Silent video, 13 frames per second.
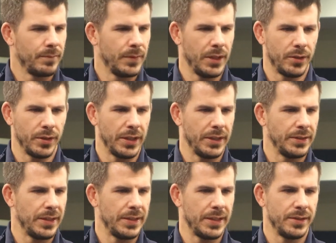you know,
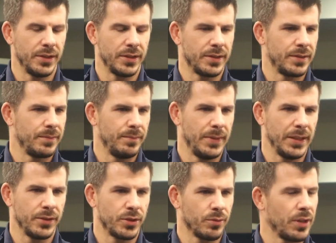and, and then just
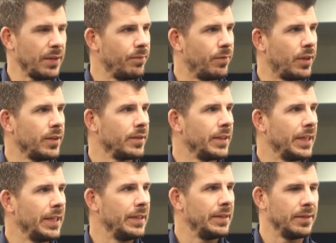making sure we're having fun.
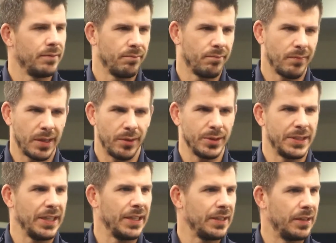And I would
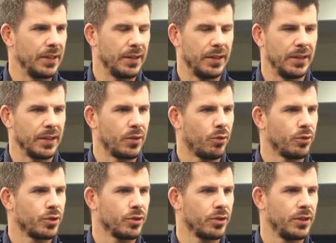say the, the
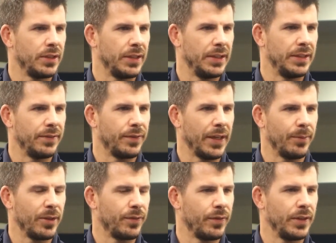culture and the, and the
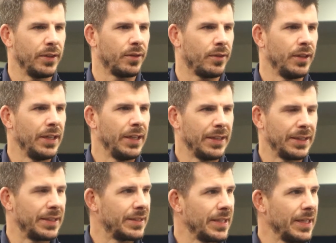family feel
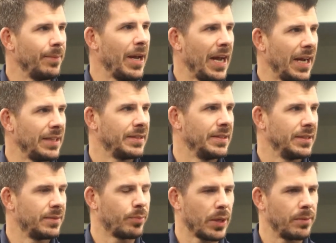that this team has
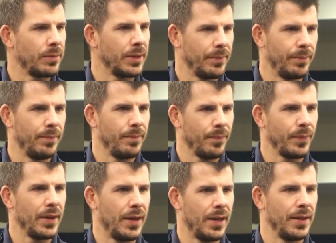is probably
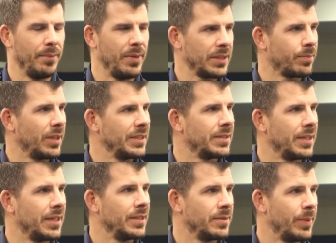uh, the best place
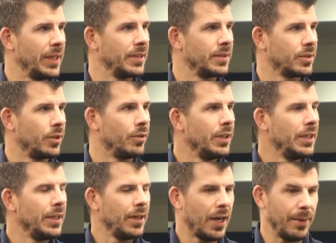that it's been. So
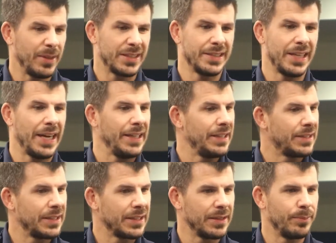I'm
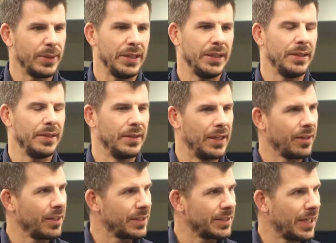excited to compete.
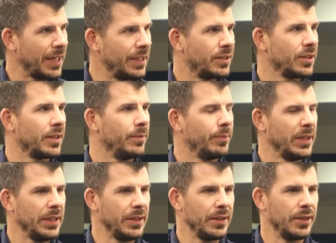They're excited to
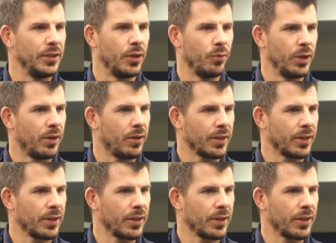compete. You know,